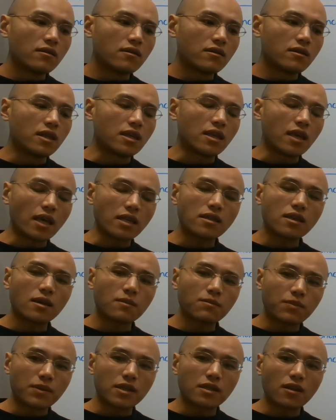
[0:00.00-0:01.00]
the
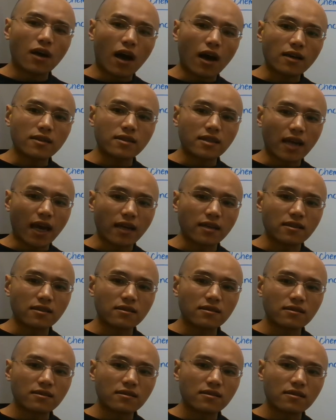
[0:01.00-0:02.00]
incomplete octet
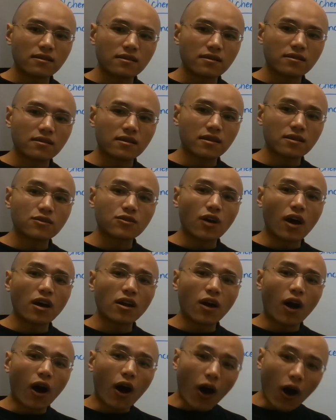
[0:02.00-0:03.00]
does
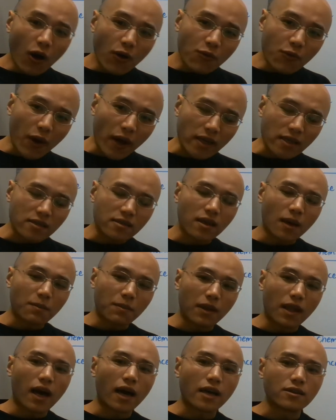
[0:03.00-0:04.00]
not always
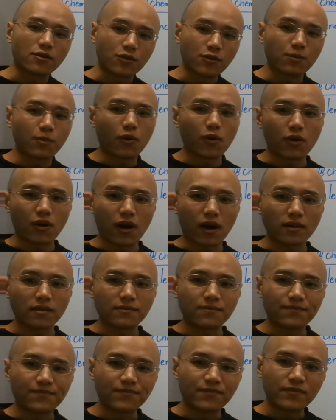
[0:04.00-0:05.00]
apply to boron.
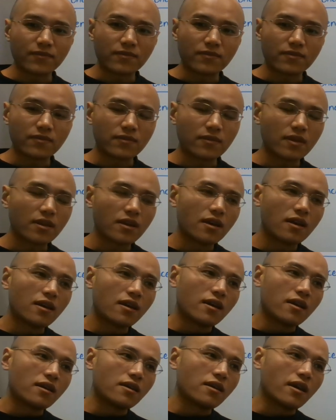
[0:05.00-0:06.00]

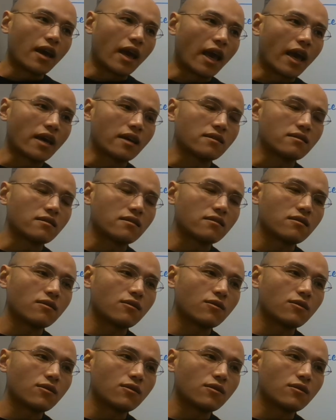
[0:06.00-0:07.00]
And
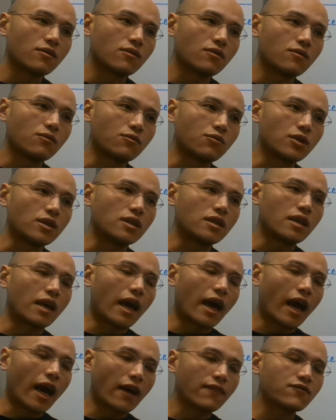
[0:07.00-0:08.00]
we
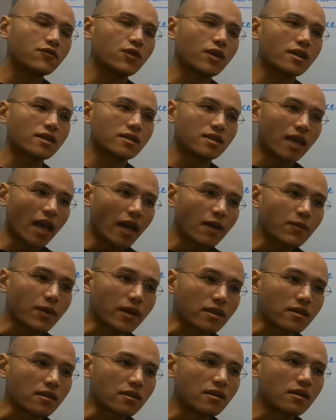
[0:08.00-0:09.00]
have to
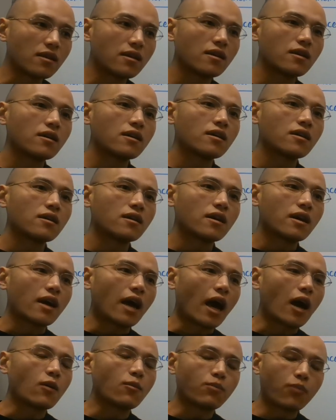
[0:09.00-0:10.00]
examine
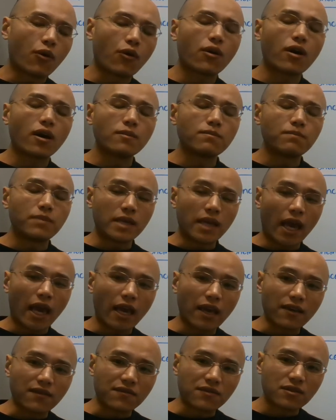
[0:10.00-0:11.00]
how boron
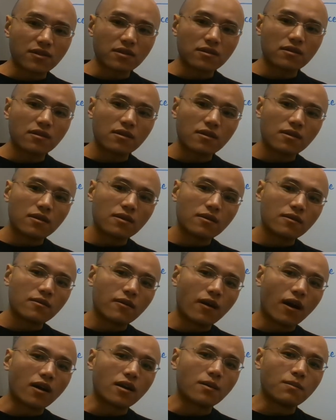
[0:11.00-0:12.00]
behaves
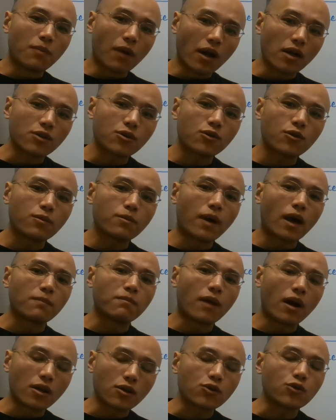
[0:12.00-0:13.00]
on a molecule by
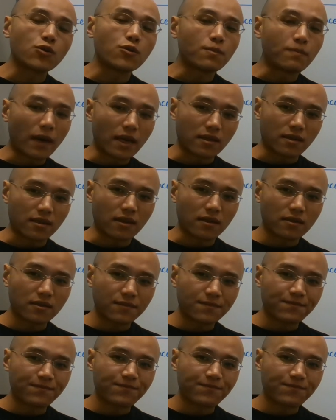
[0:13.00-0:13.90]
molecule basis.